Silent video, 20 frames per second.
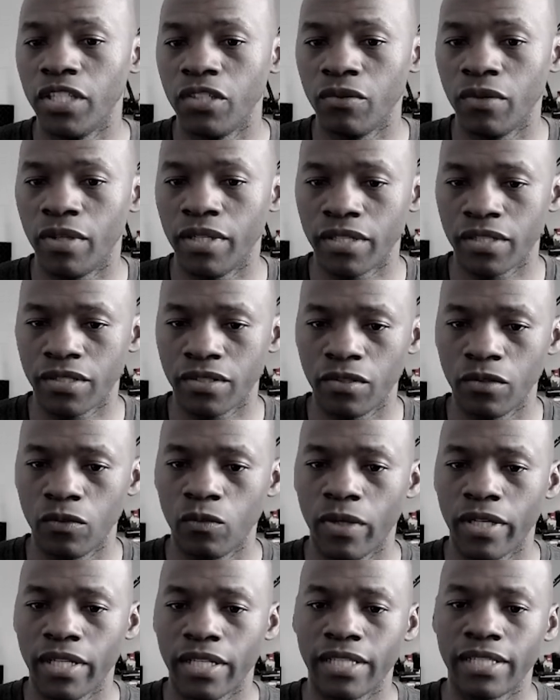you understood
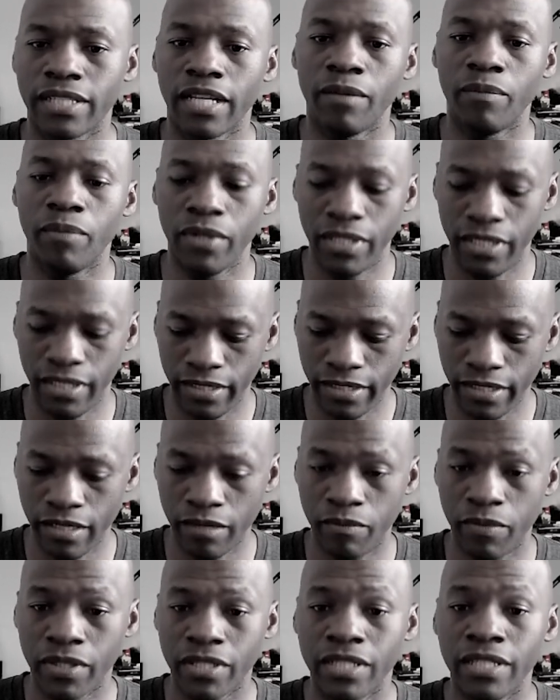what is happening there,
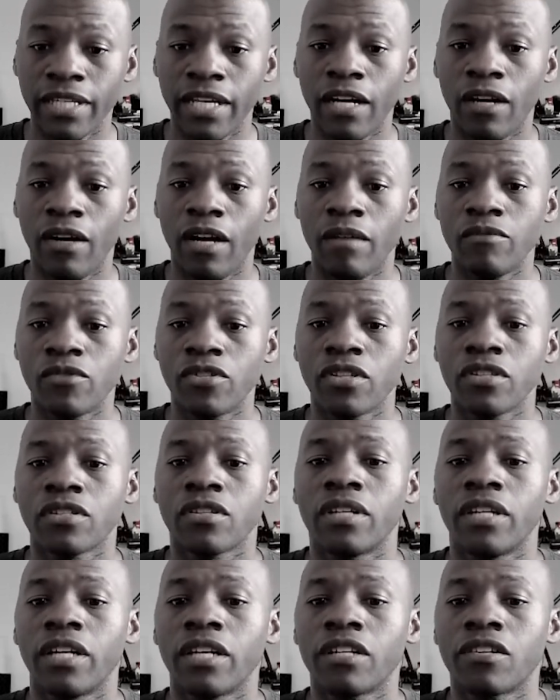but now I'm just
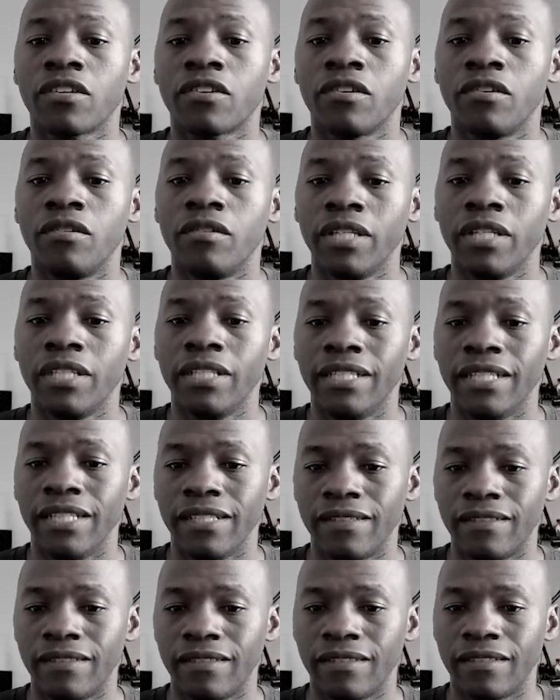gonna query
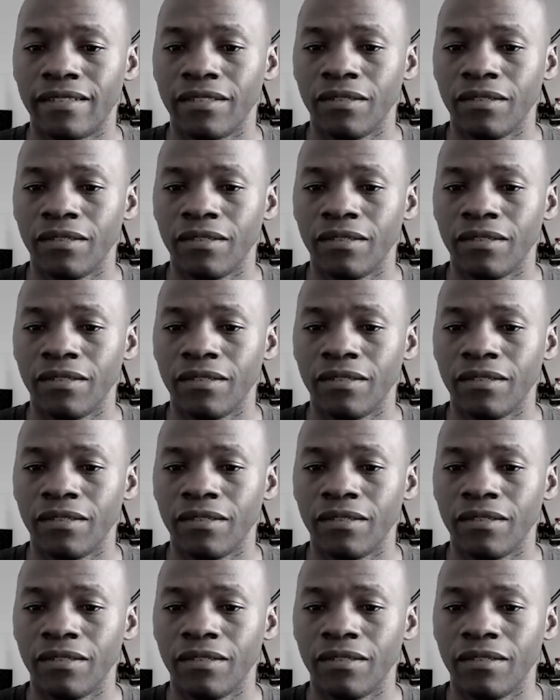this